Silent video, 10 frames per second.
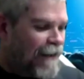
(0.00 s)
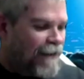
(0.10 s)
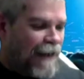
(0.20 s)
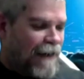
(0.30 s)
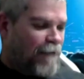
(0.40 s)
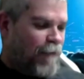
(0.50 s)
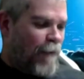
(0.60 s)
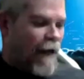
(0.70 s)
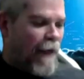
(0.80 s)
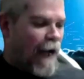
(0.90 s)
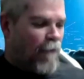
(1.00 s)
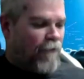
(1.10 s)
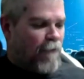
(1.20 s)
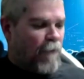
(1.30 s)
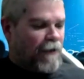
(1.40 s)
So tell us a bit about the album
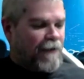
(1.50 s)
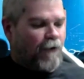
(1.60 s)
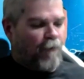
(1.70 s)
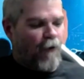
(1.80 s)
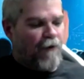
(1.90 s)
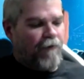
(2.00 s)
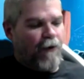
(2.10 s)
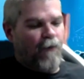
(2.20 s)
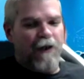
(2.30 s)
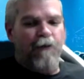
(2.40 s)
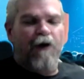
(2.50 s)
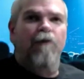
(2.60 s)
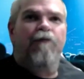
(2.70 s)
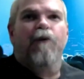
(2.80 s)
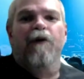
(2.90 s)
from a musical point of view and what you were
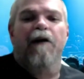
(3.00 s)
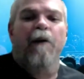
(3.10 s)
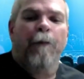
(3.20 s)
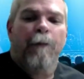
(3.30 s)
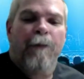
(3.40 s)
going for with it.